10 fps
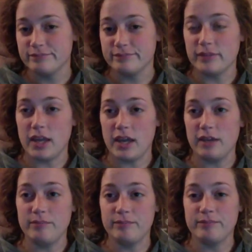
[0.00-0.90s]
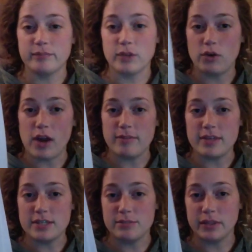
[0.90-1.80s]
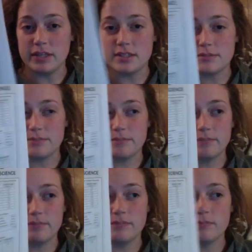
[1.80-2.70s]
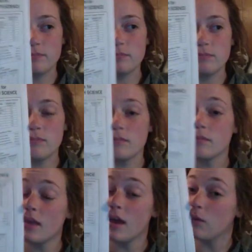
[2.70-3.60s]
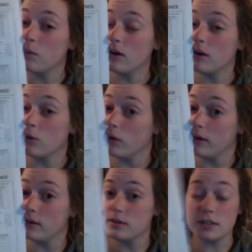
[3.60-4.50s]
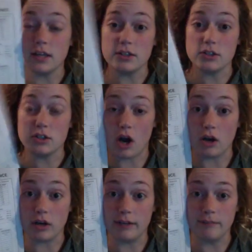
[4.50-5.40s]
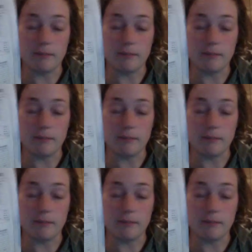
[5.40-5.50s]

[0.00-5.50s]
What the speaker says: Again, grab these, please. And we're going to get started.